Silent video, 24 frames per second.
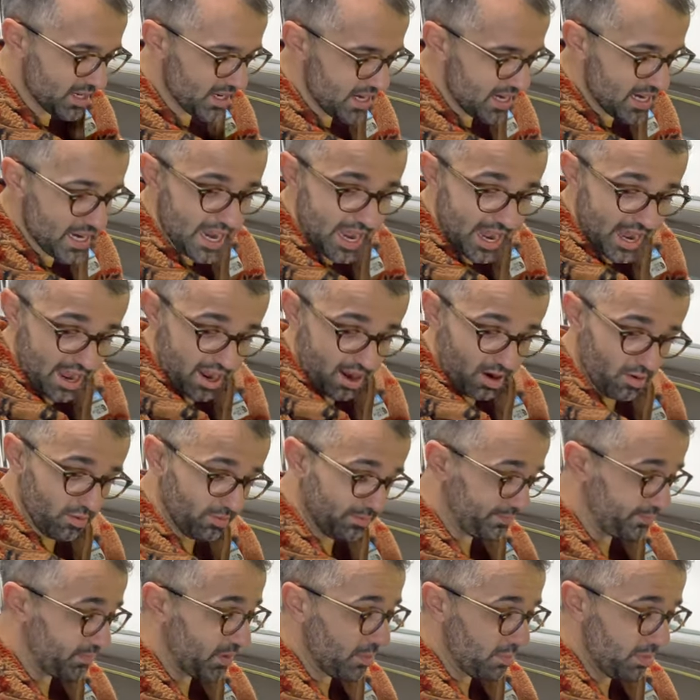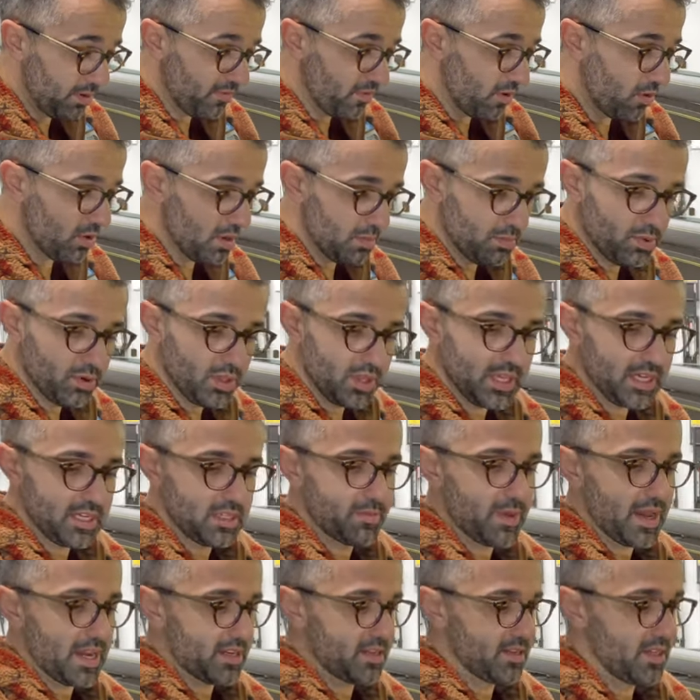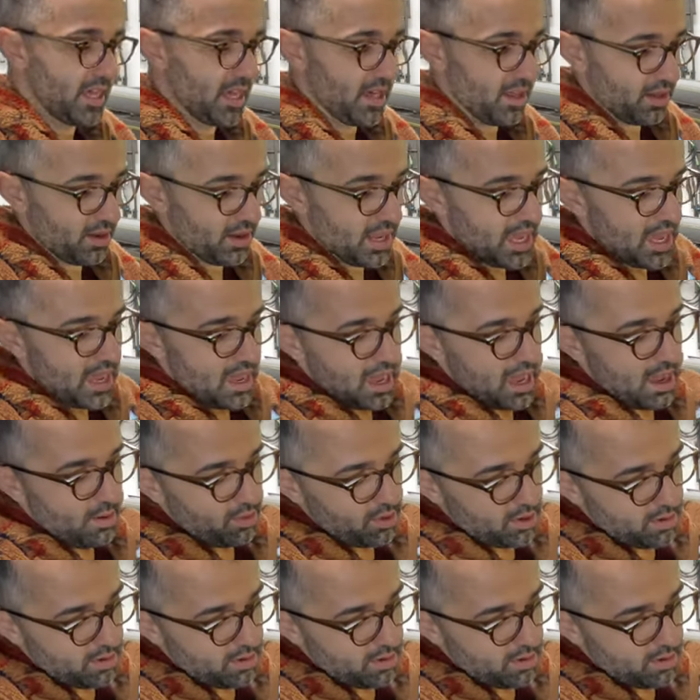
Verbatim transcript: uh, now, before we put things back together, I'm